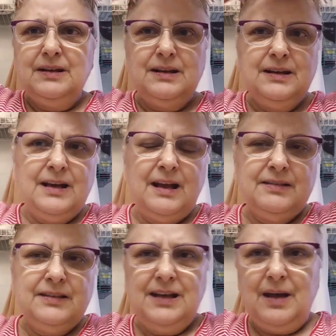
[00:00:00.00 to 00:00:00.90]
And I
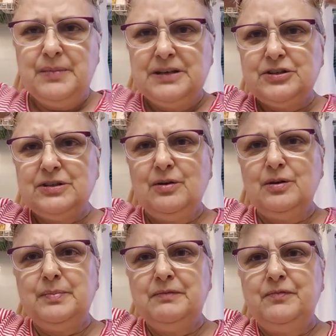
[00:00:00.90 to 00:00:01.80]
think I mentioned
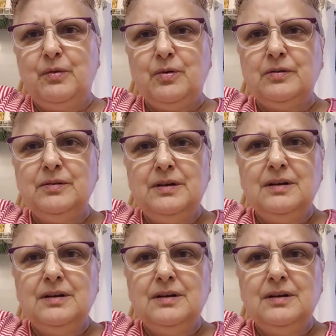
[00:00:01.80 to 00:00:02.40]
her before.